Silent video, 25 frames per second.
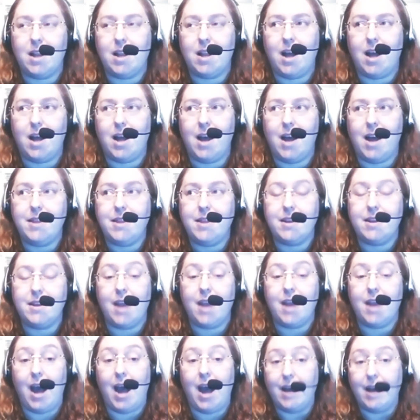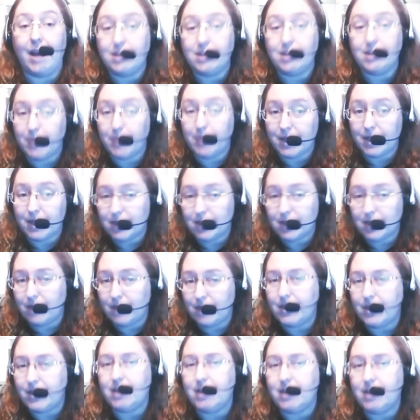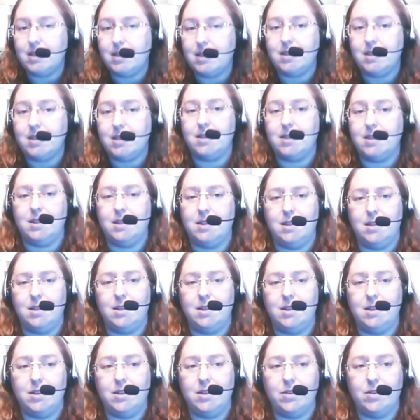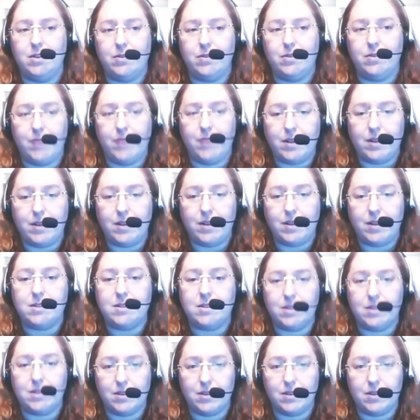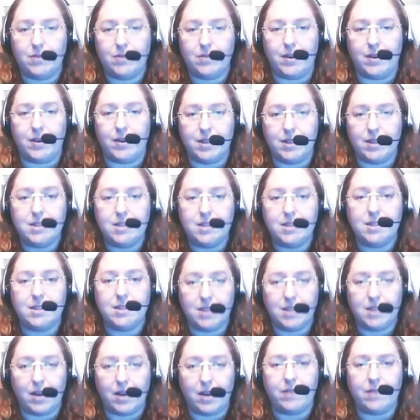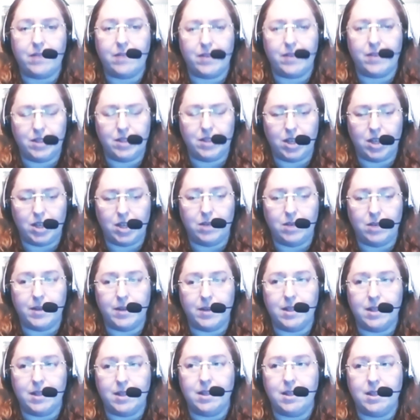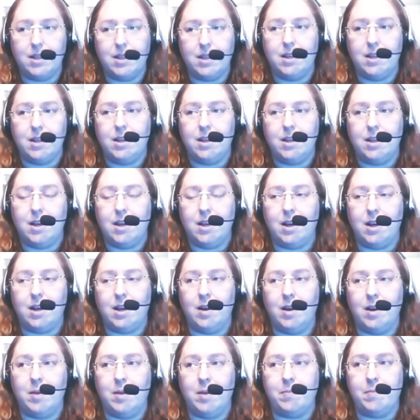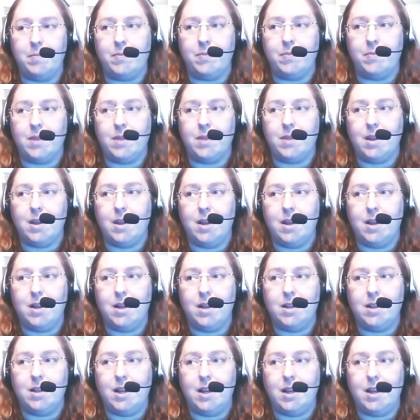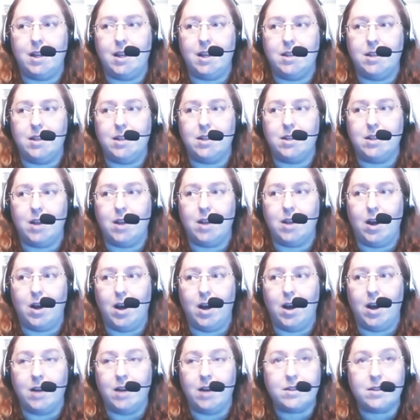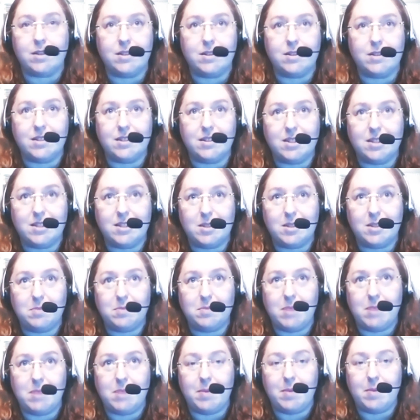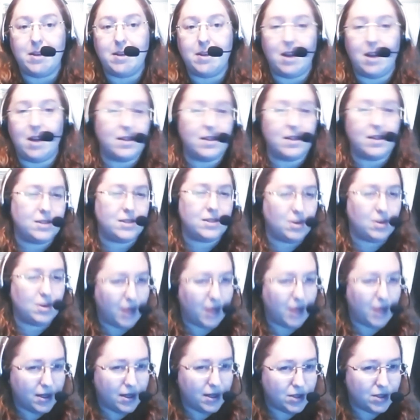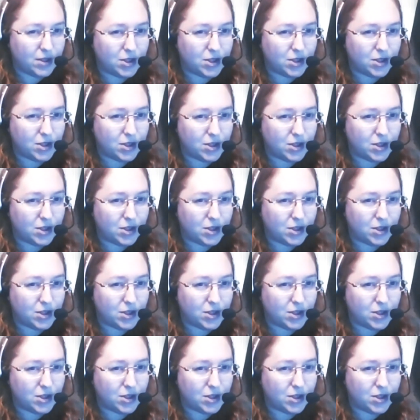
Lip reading: I think aspects of it felt very sincere and very genuine. Um, Others maybe not so much.